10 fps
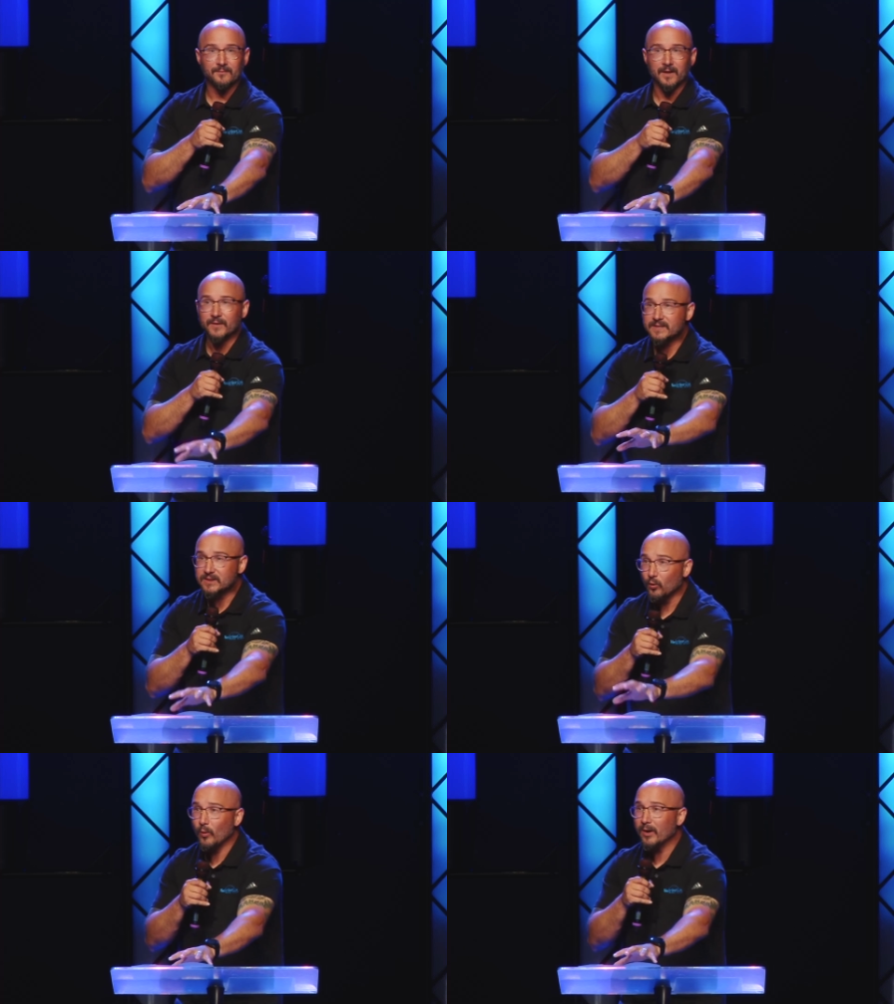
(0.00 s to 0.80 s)
This is
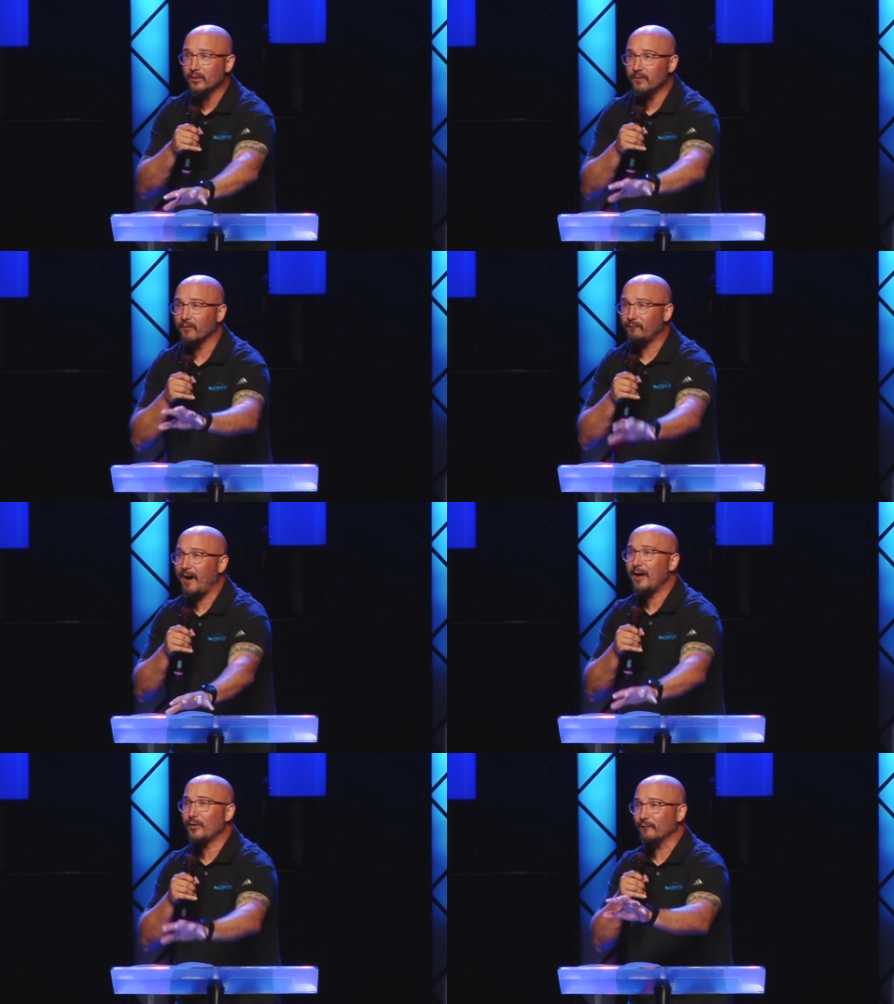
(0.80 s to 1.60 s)
the will of the
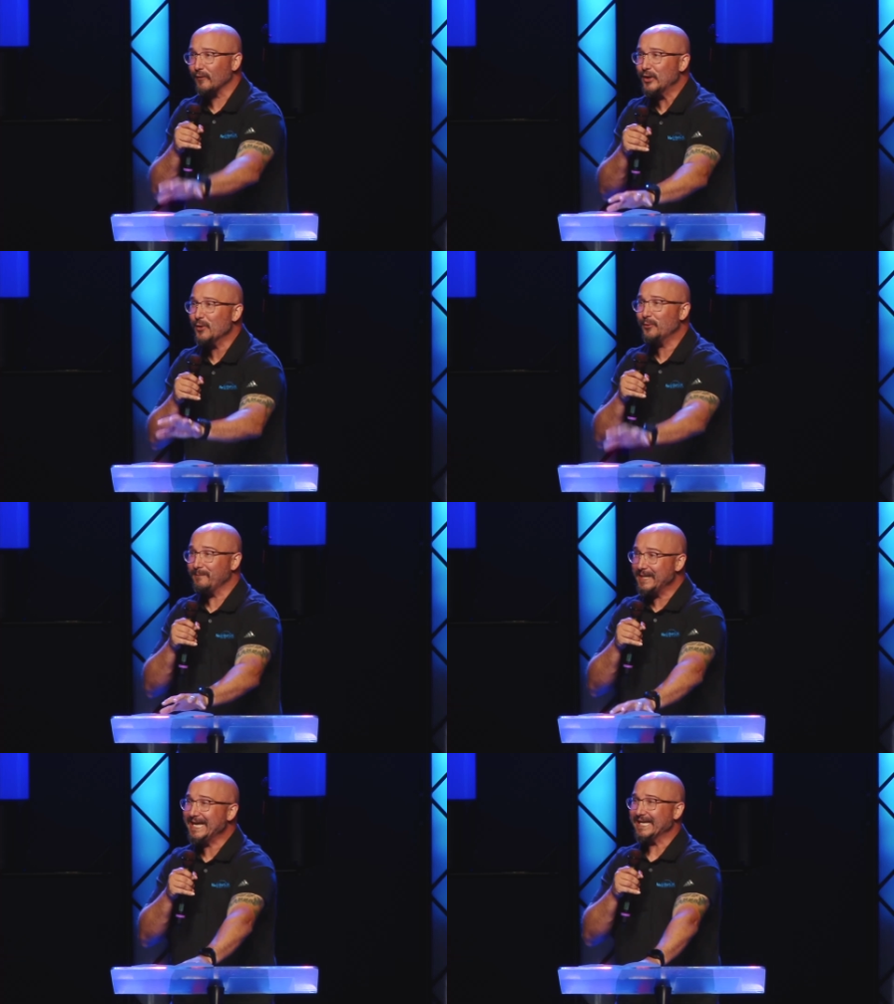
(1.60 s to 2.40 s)
Father for you
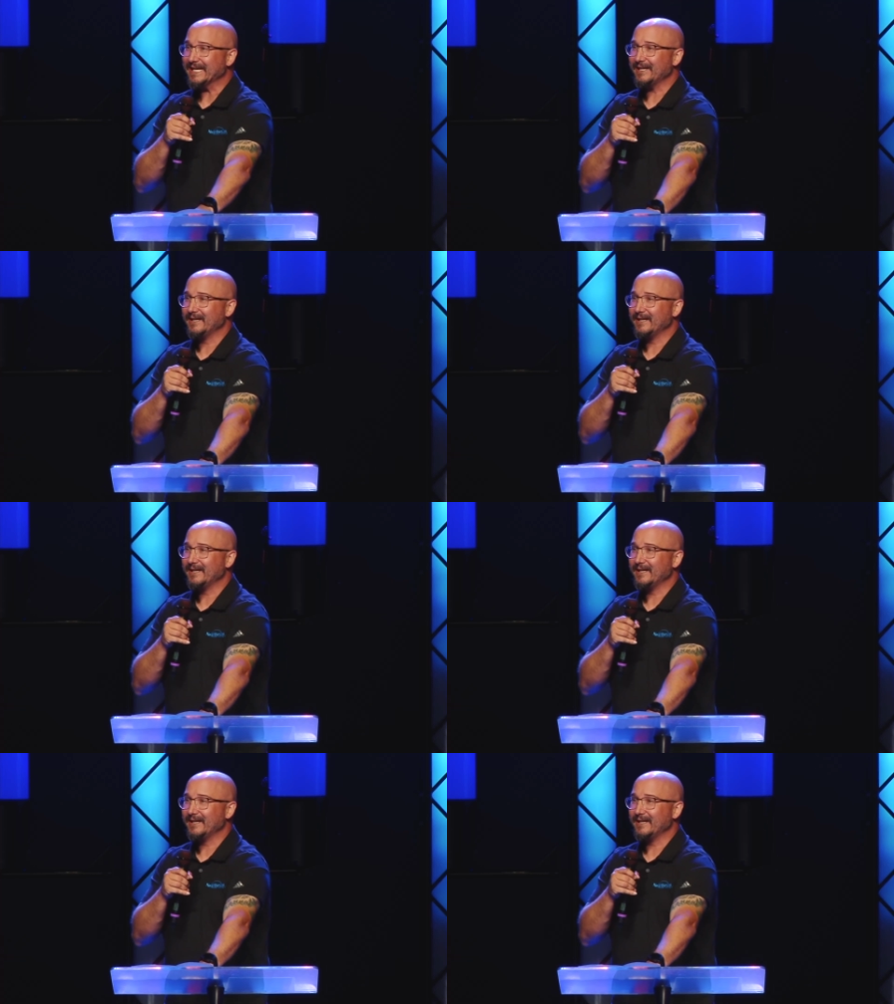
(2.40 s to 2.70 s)
and me.